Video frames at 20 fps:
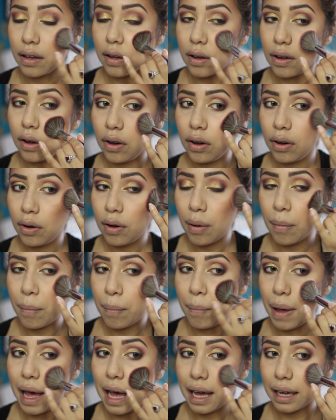go
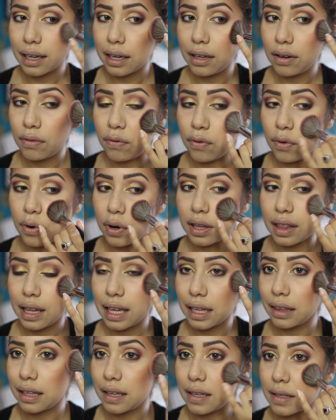back and forth
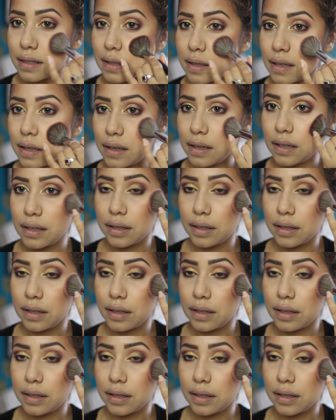like this.